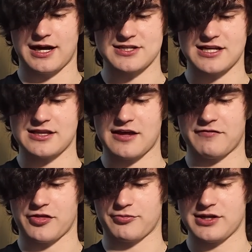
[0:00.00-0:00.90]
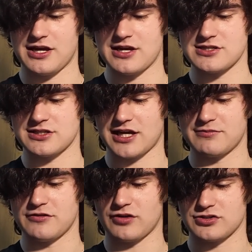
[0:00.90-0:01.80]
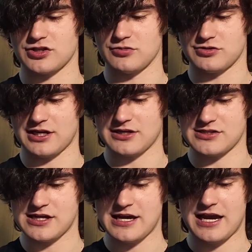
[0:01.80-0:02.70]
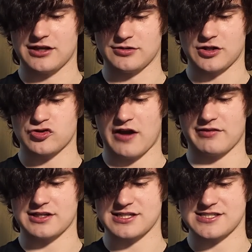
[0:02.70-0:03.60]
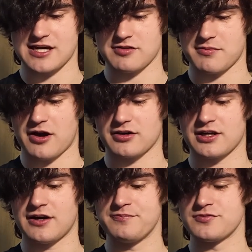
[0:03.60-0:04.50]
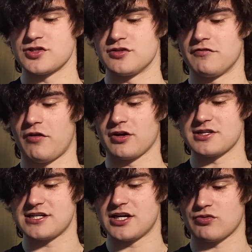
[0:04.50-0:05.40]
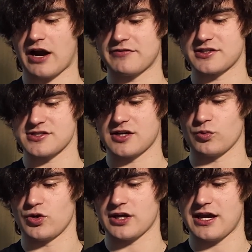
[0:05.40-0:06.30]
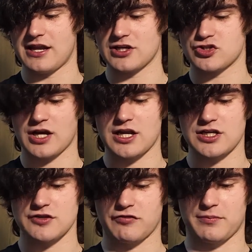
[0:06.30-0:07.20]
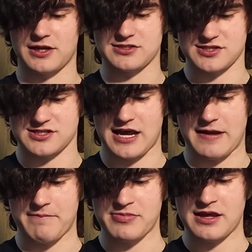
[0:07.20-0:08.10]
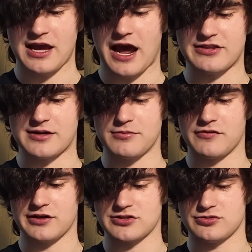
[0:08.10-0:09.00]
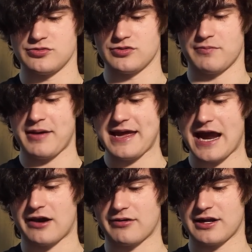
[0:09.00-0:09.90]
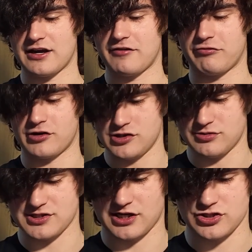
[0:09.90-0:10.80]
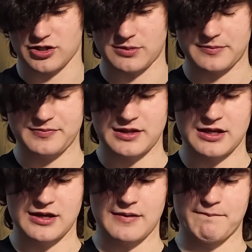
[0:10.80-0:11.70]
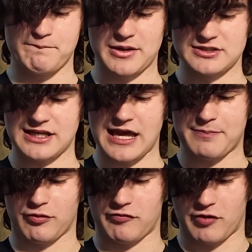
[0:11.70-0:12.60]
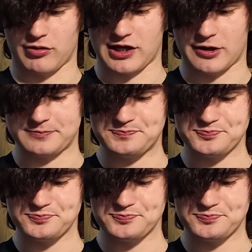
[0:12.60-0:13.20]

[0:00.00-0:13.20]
I stayed there for 3 years until I moved on to new things, including traveling to South America to do volunteer graphic design work in exchange for a place to stay, and then moving to the Bay Area for a new design job. Building a portfolio.